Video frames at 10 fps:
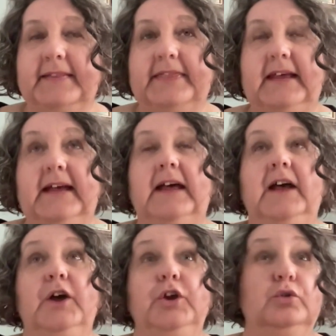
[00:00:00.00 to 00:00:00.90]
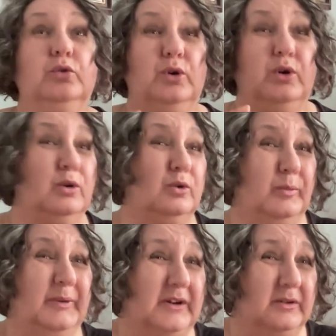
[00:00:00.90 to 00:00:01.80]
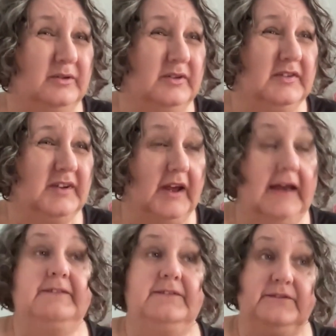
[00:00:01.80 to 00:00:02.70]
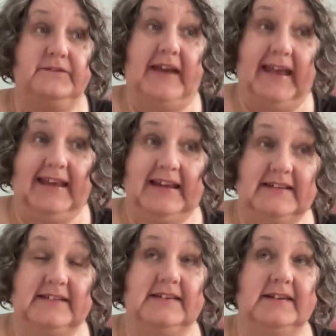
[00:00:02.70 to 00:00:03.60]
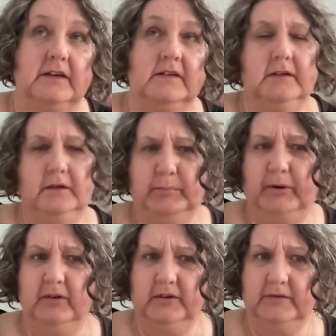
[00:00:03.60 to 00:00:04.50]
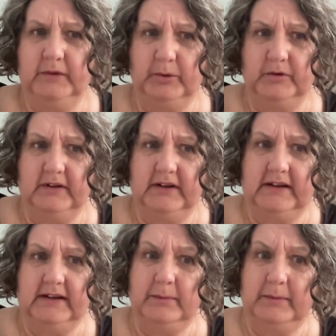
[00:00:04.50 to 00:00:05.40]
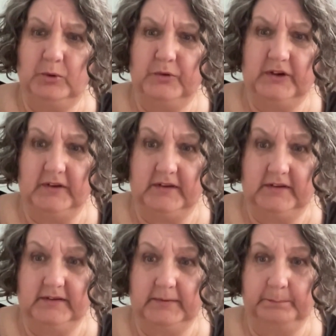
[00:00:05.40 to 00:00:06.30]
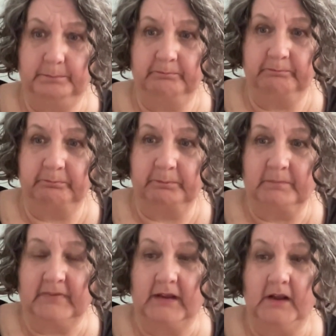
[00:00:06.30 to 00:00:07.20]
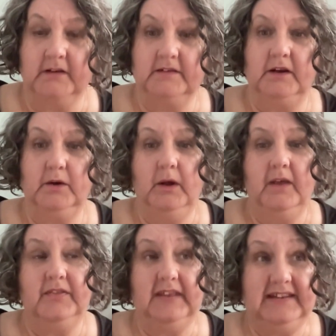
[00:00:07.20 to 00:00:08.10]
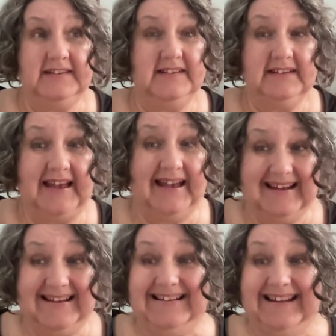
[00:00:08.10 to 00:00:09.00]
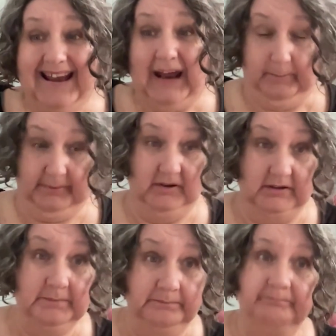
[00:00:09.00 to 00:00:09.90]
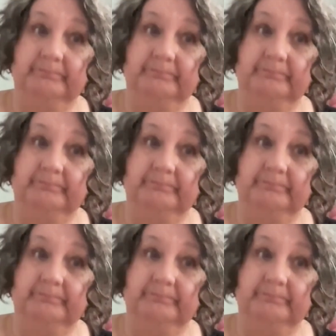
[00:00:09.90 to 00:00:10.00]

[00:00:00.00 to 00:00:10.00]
that your hormones affect certain parts of your body a little bit more than others. So things that can happen